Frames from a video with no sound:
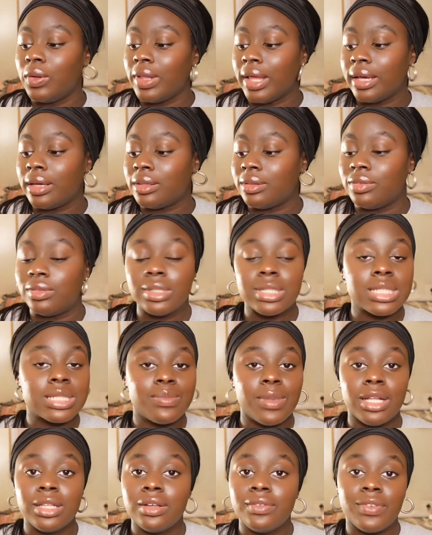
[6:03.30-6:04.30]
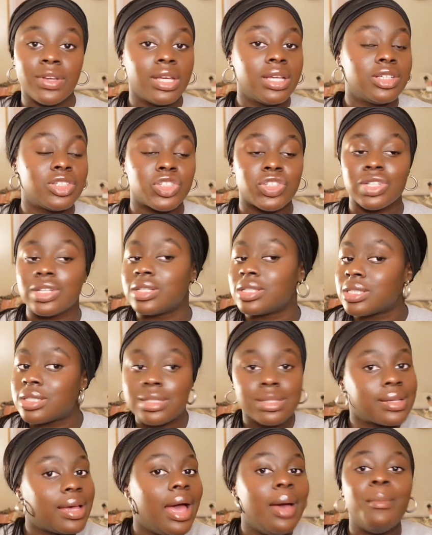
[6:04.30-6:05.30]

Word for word: like the smell of it is just